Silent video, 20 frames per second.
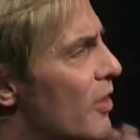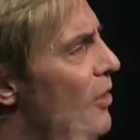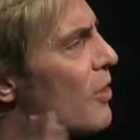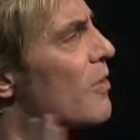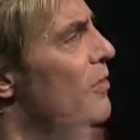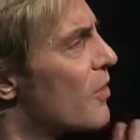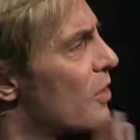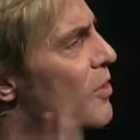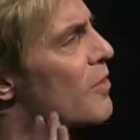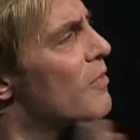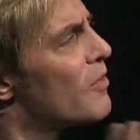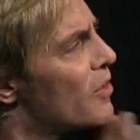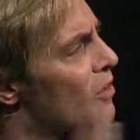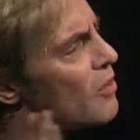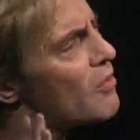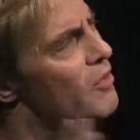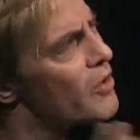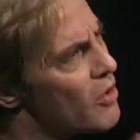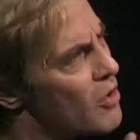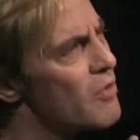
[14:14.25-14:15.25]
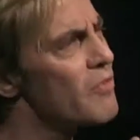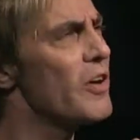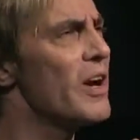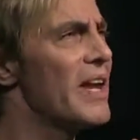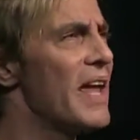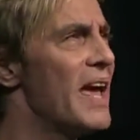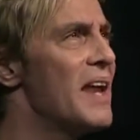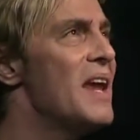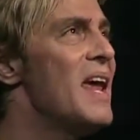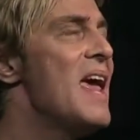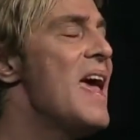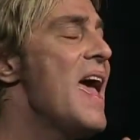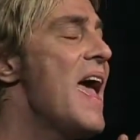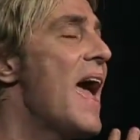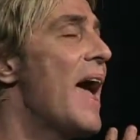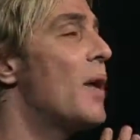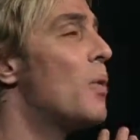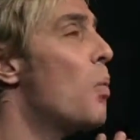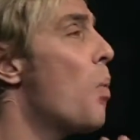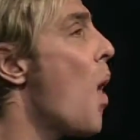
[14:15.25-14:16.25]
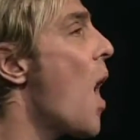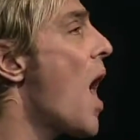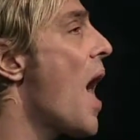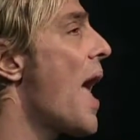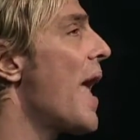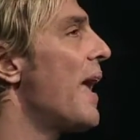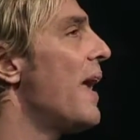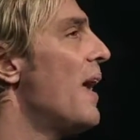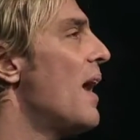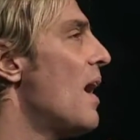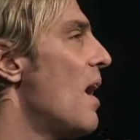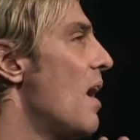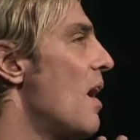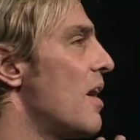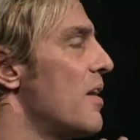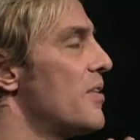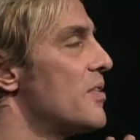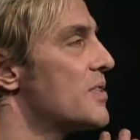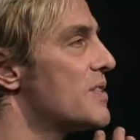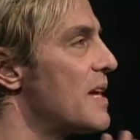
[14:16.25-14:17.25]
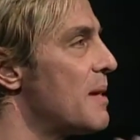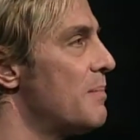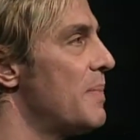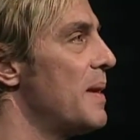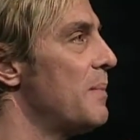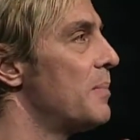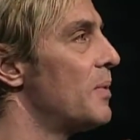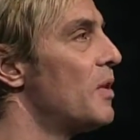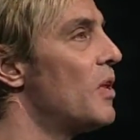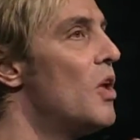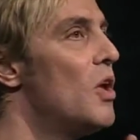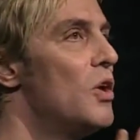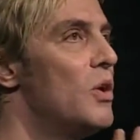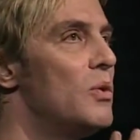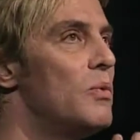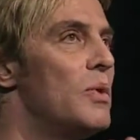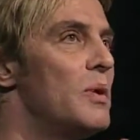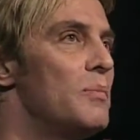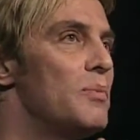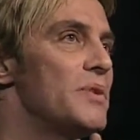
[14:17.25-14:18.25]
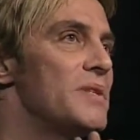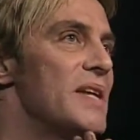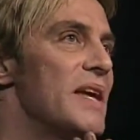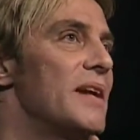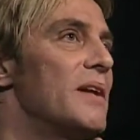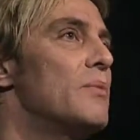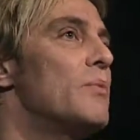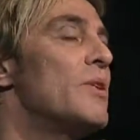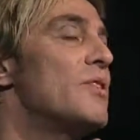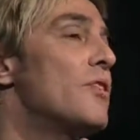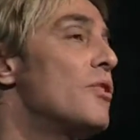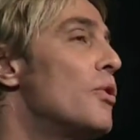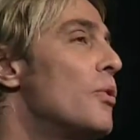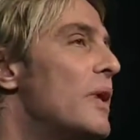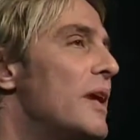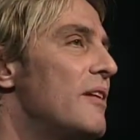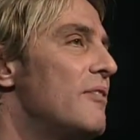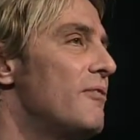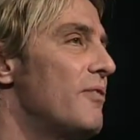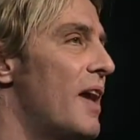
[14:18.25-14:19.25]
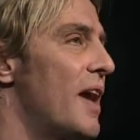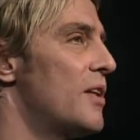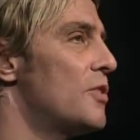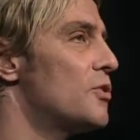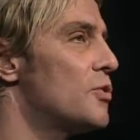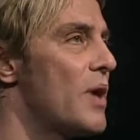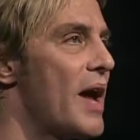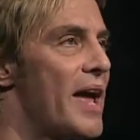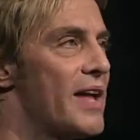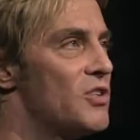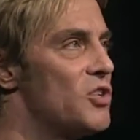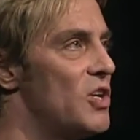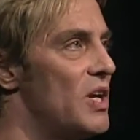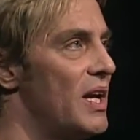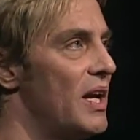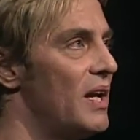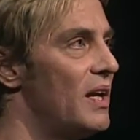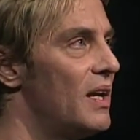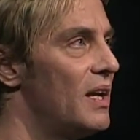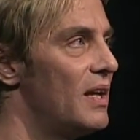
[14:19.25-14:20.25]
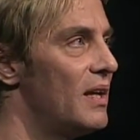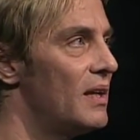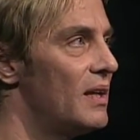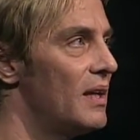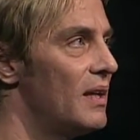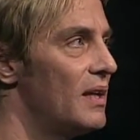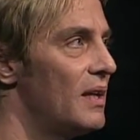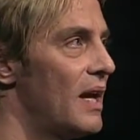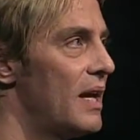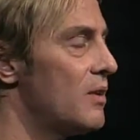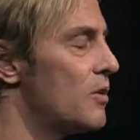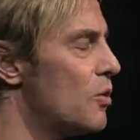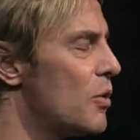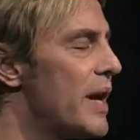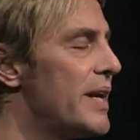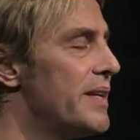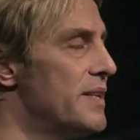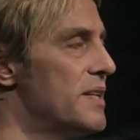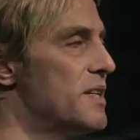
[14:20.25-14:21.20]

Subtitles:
and over and over and over and over again. And why are there some people who, when presented with grief and tragedy and great